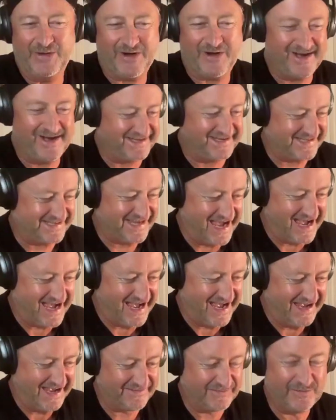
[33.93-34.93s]
no worries.
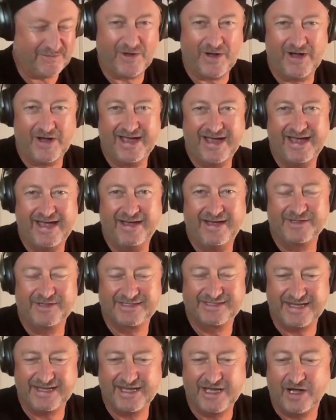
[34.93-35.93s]
I am the
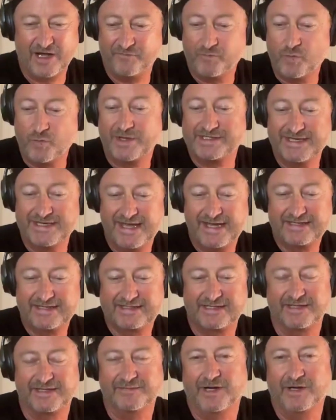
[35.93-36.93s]
CEO of What's
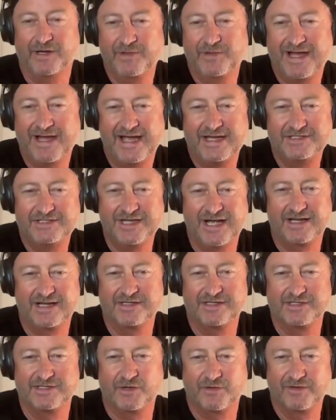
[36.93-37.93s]
Next at the moment, a HR
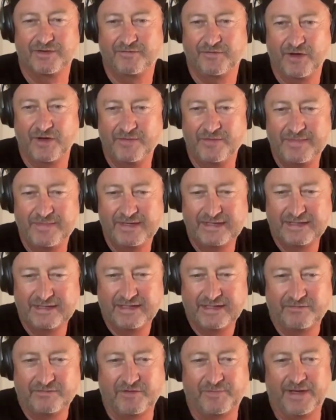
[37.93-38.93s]
consulting firm.
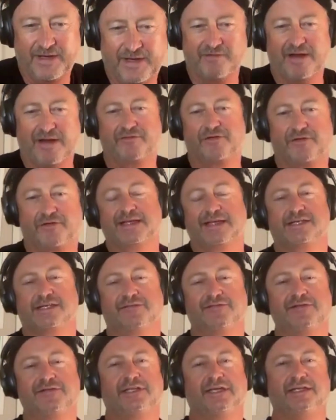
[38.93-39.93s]
We've been around for about
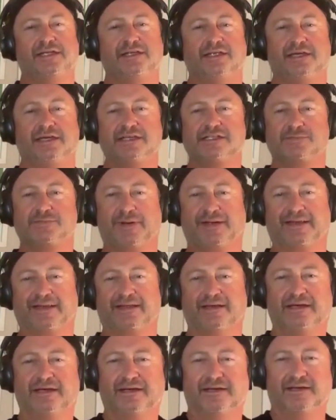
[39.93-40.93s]
17 years, but
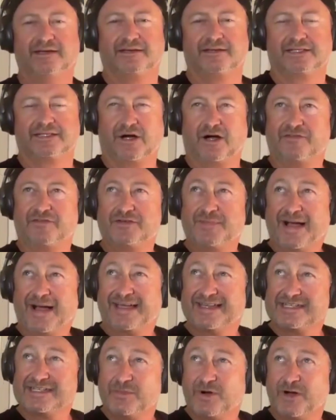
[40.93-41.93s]
diving
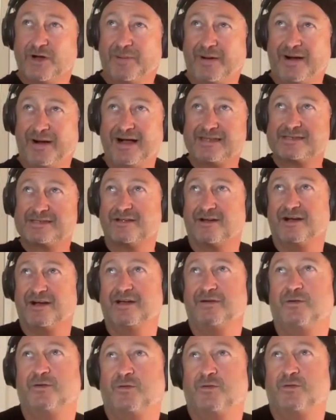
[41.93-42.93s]
back into my past,
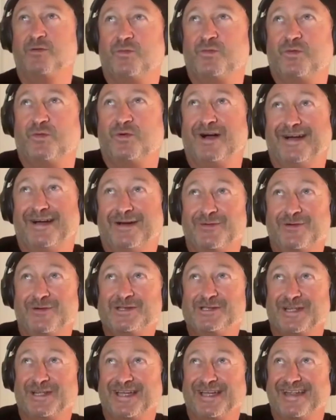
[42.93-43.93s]
I
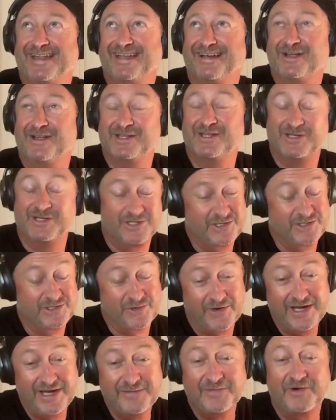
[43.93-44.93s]
originally I did a
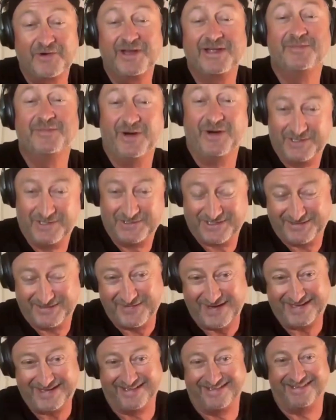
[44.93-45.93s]
degree in marine biology
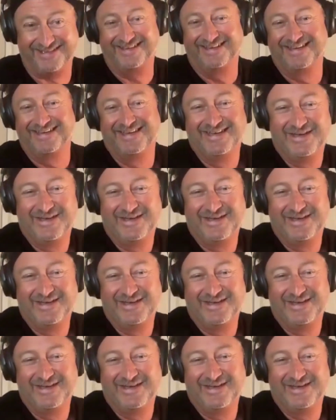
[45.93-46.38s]
back in the